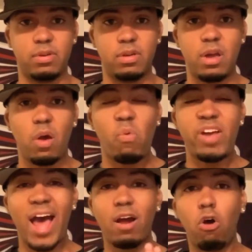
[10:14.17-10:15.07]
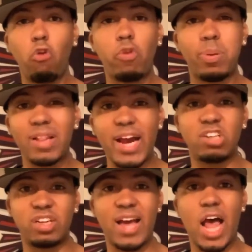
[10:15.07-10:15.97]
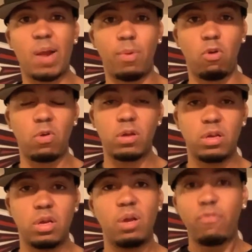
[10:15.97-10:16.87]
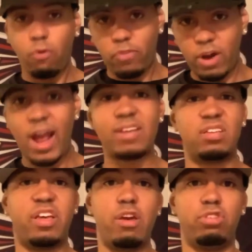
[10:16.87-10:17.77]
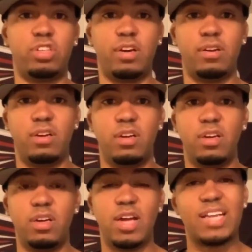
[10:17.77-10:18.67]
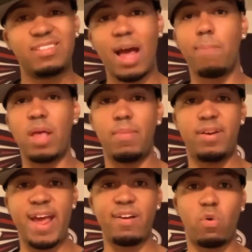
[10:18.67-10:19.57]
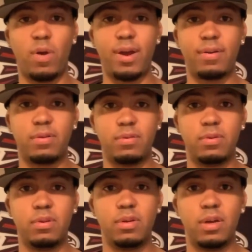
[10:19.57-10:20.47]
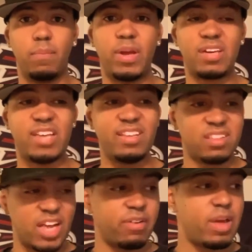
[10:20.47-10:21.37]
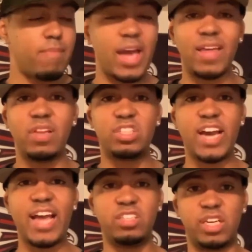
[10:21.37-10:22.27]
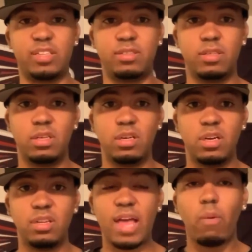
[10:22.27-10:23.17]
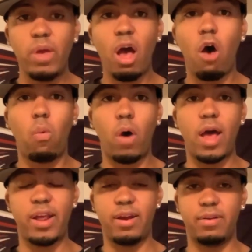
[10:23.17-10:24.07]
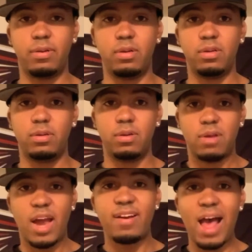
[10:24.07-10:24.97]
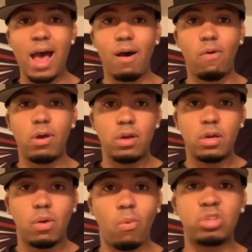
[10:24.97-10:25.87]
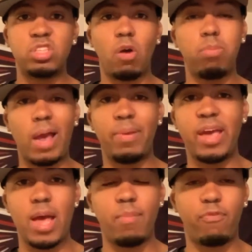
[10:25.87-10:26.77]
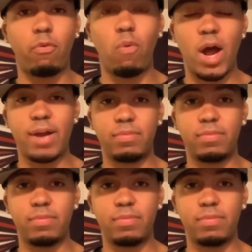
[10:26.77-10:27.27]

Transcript: we got to hold the players accountable for their execution and stop blaming Dan Quinn. Because he's literally making the changes that we all wanted. And now we're still blaming him for what?